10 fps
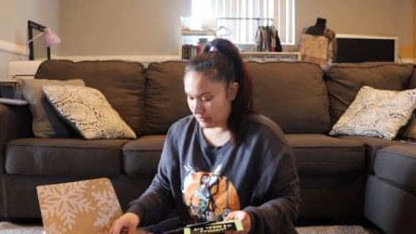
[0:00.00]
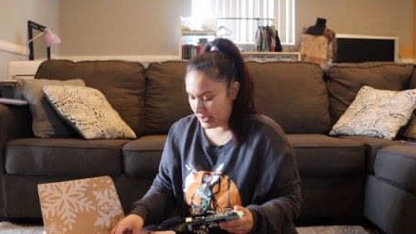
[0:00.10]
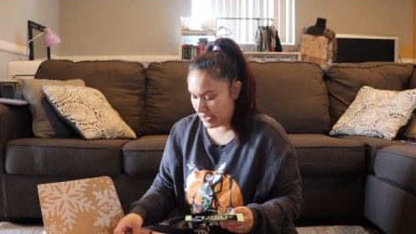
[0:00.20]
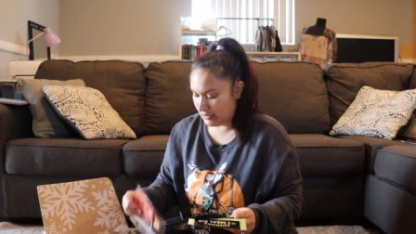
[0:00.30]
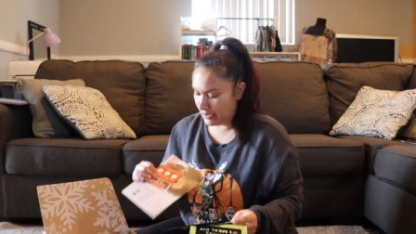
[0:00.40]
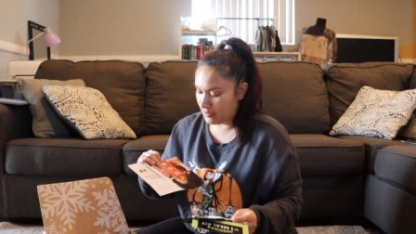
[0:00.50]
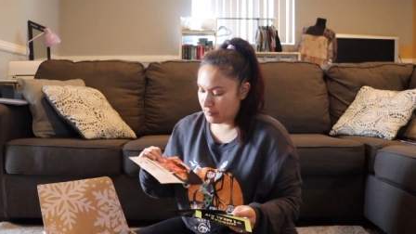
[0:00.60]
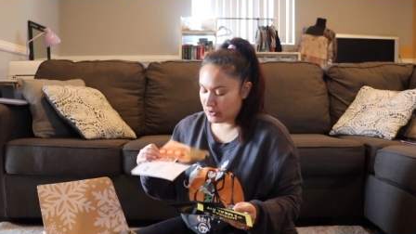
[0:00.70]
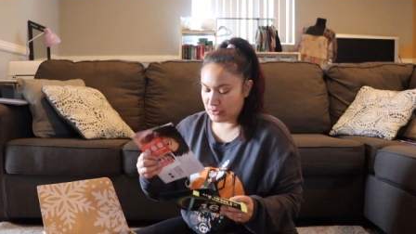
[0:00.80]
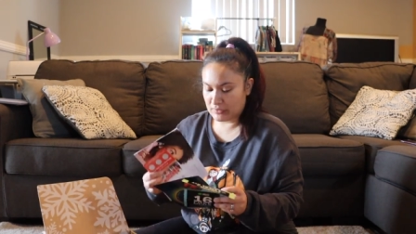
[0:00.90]
you get like a
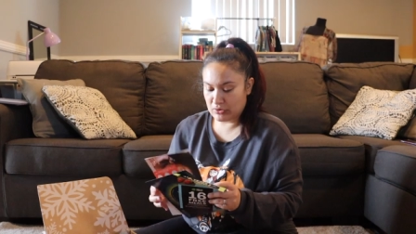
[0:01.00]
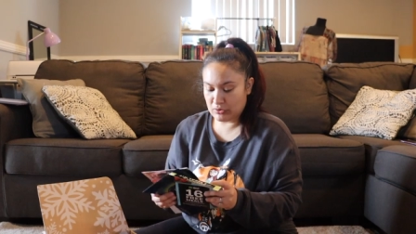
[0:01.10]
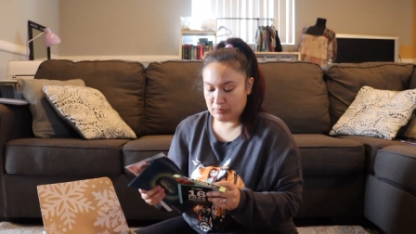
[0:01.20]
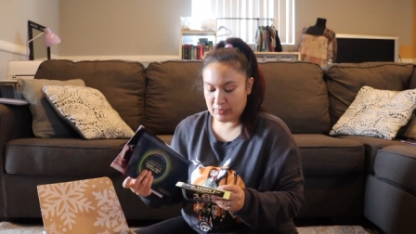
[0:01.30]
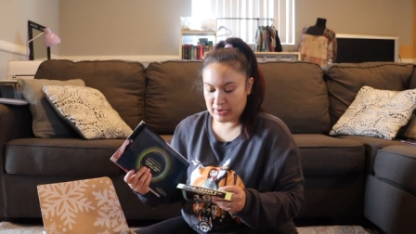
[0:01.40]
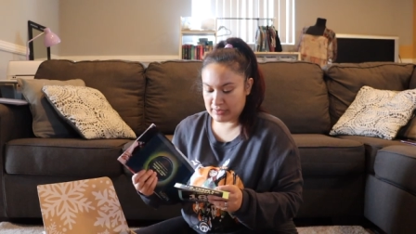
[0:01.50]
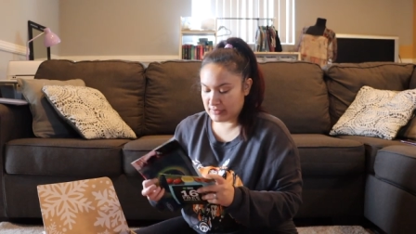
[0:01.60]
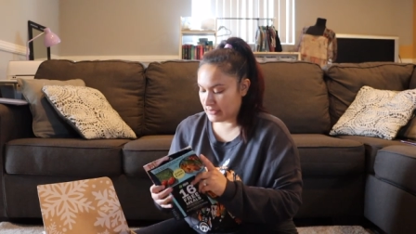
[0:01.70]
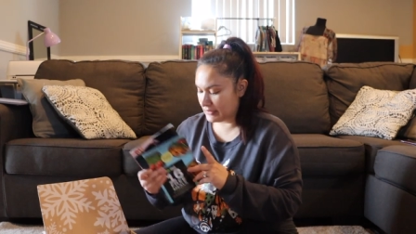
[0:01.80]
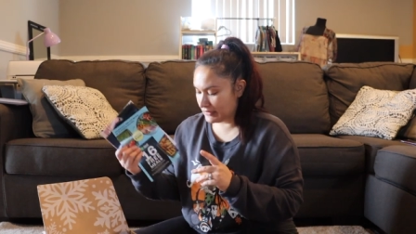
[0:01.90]
bunch of
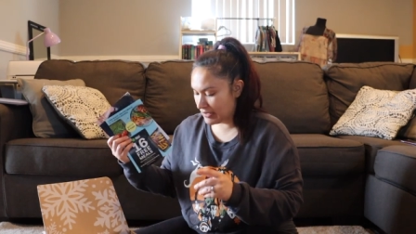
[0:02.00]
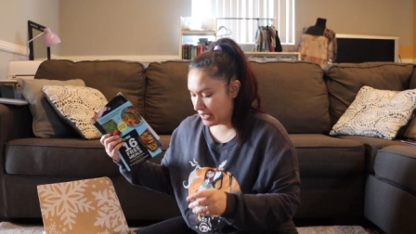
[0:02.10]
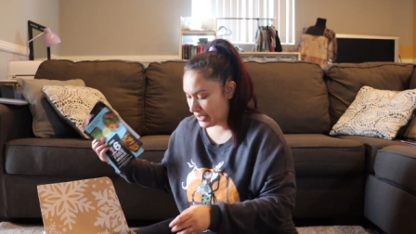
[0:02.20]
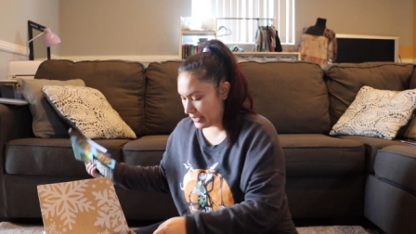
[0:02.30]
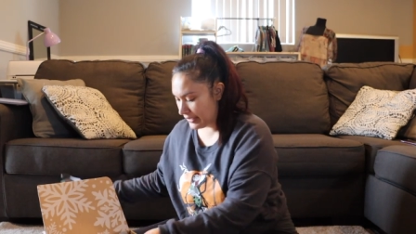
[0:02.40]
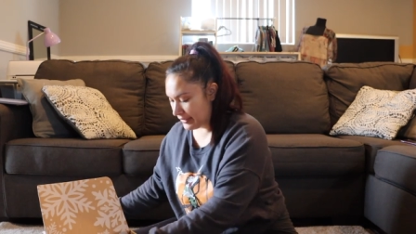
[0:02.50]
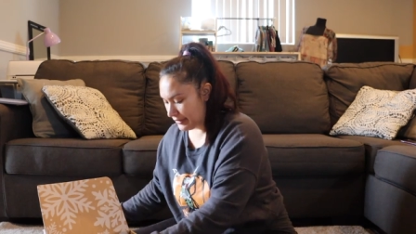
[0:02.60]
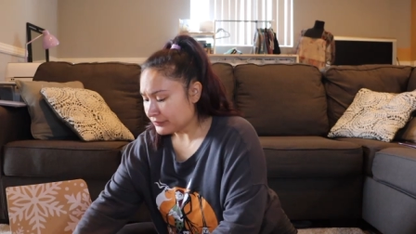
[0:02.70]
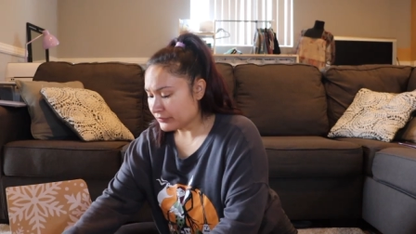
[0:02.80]
coupons inside.